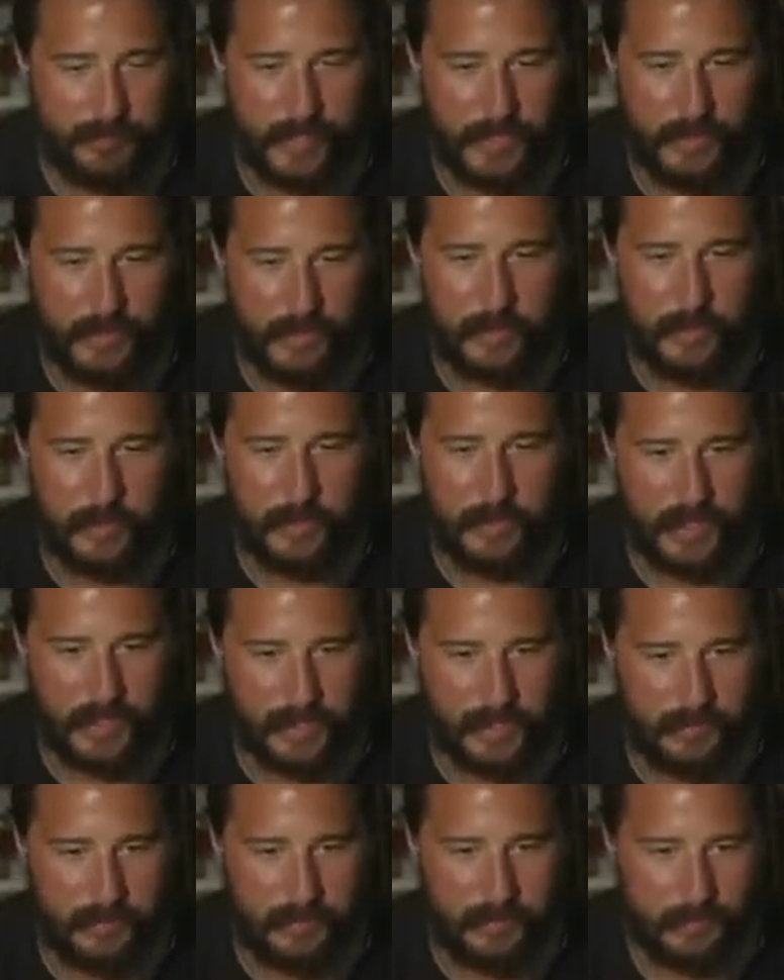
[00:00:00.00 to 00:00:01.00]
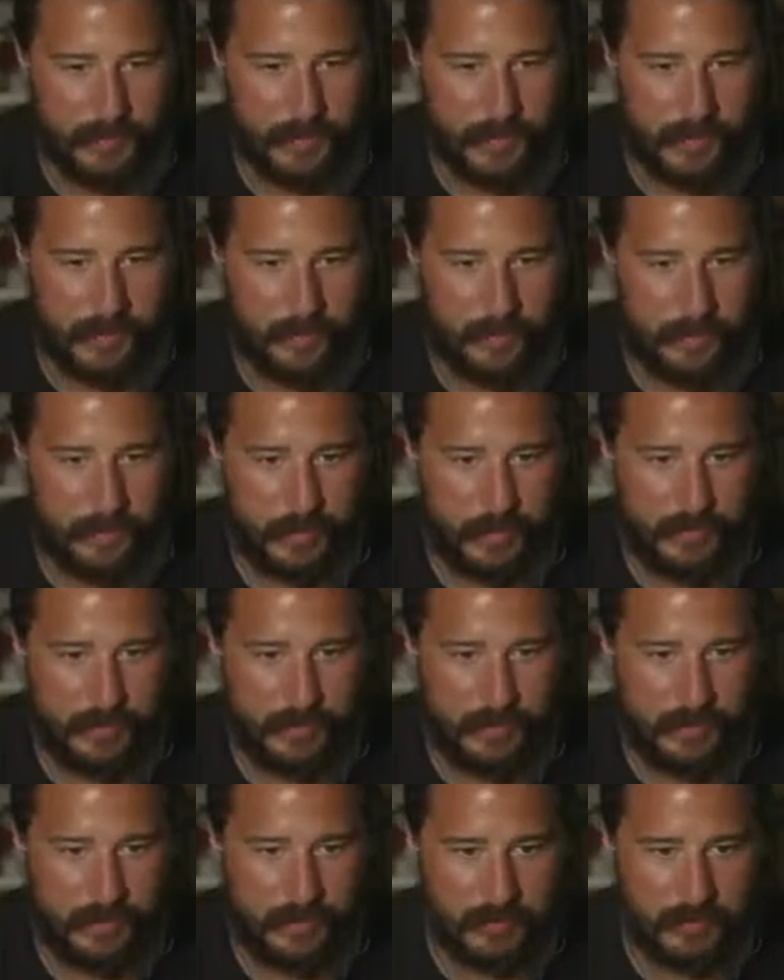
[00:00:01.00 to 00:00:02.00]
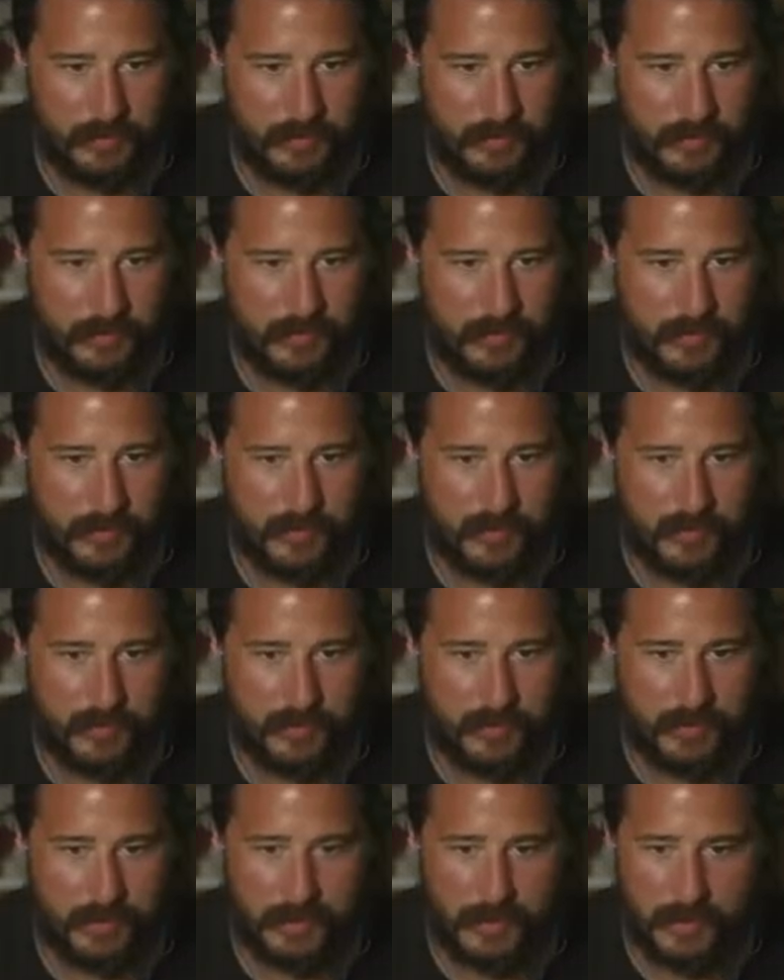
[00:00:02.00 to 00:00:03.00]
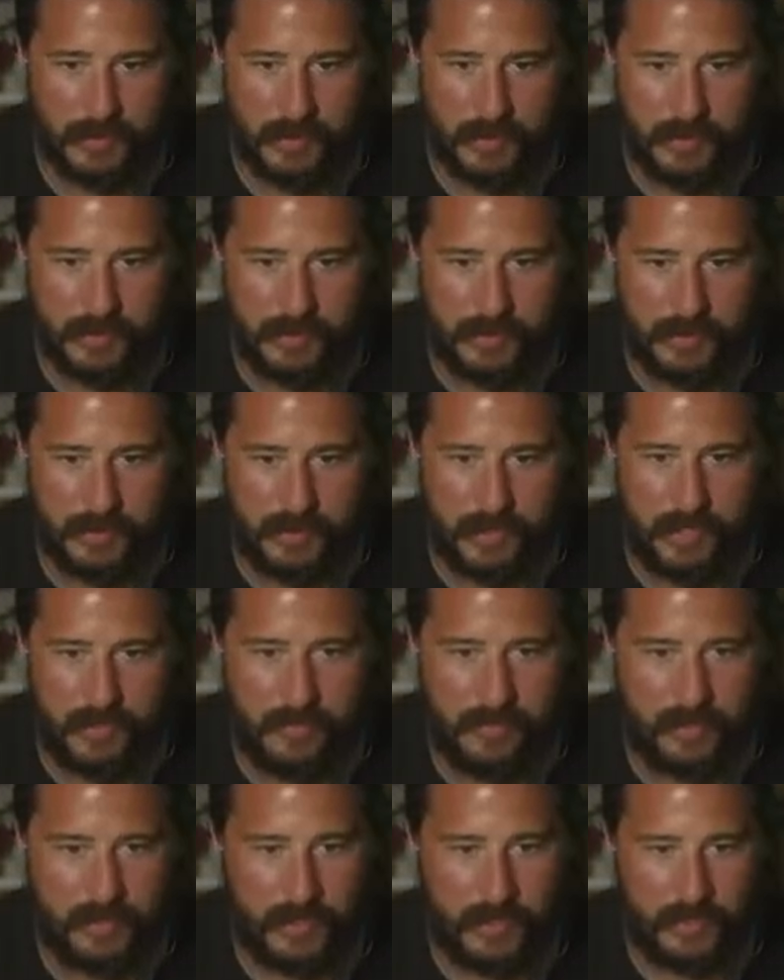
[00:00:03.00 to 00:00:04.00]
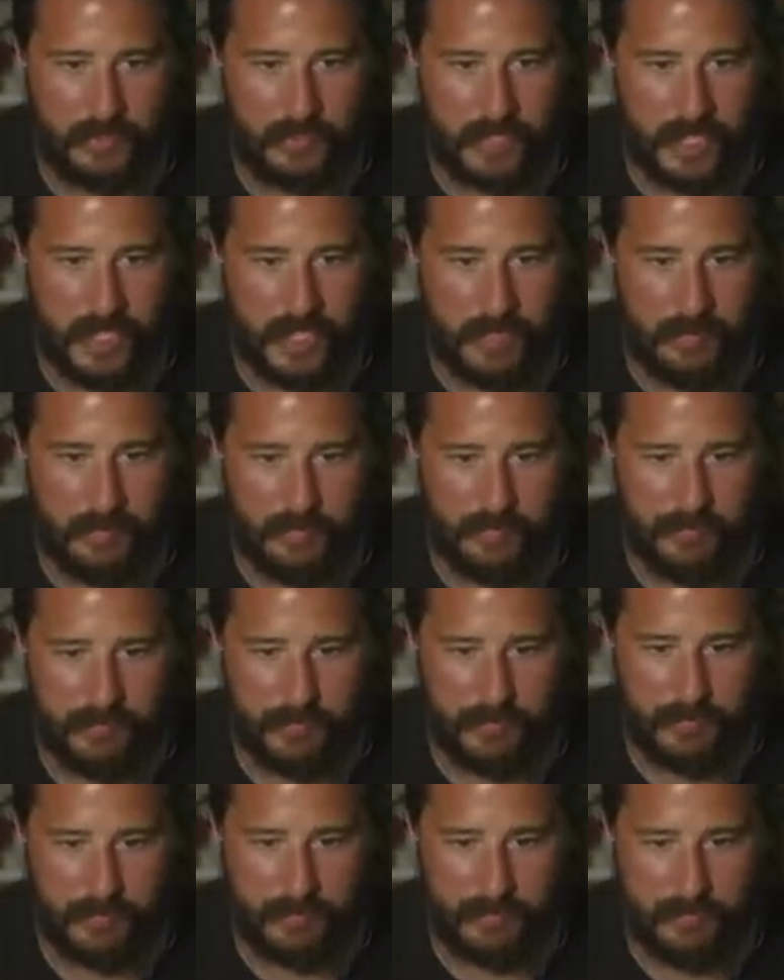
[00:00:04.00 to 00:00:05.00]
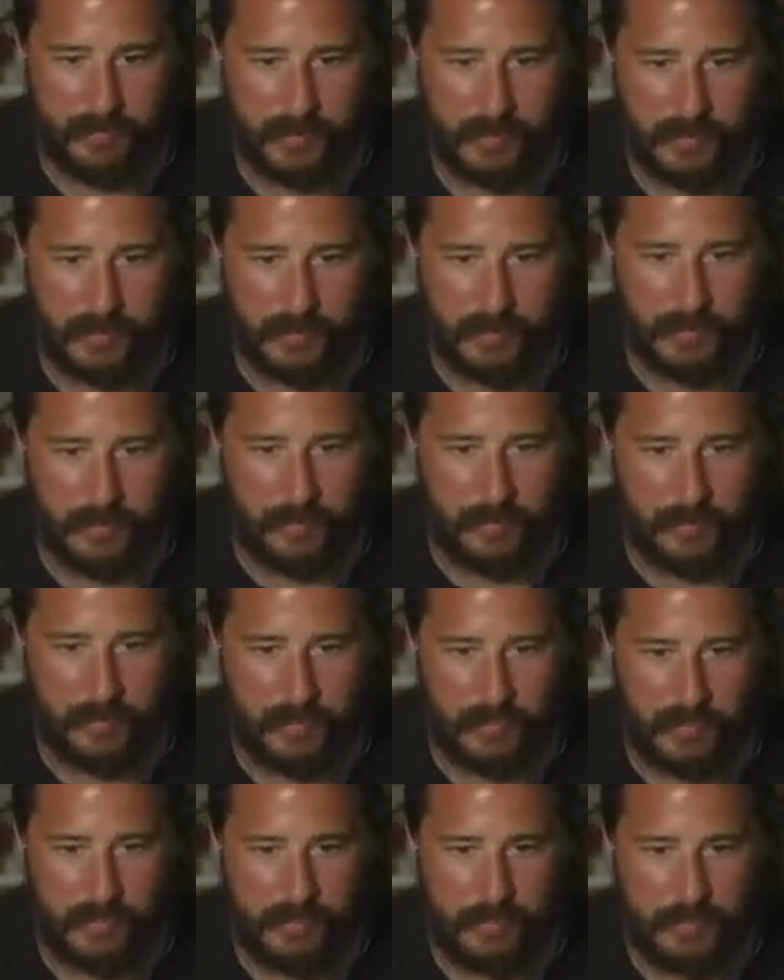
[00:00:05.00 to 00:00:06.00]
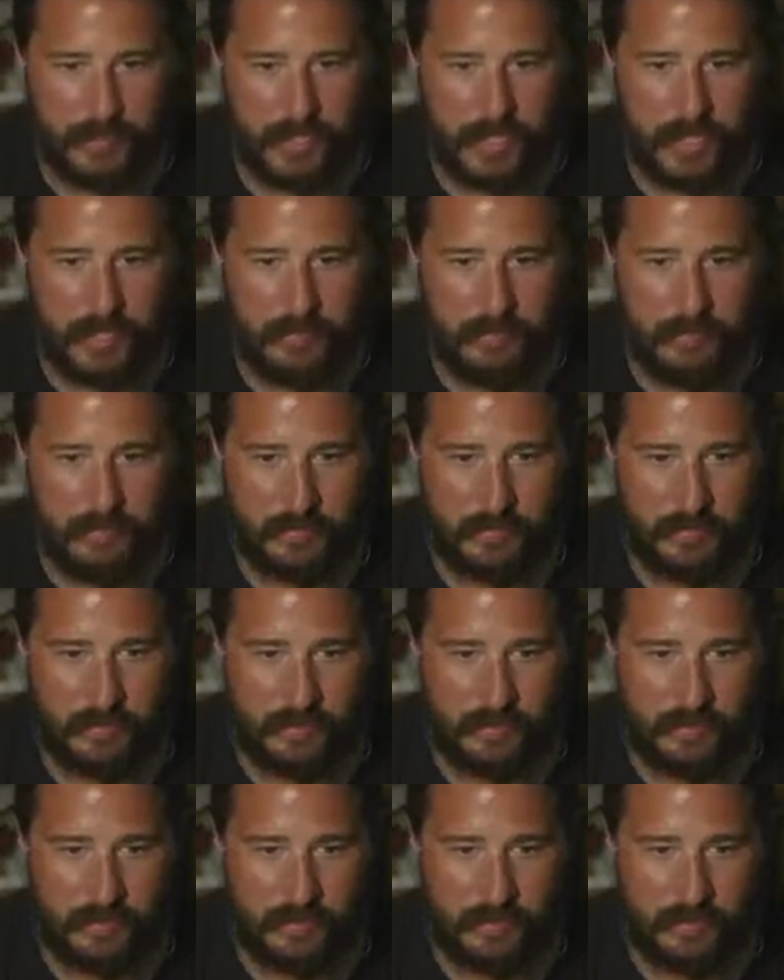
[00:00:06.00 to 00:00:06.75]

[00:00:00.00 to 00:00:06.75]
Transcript: wouldn't hate it. This is pretty fun. Just having a good time, playing some games,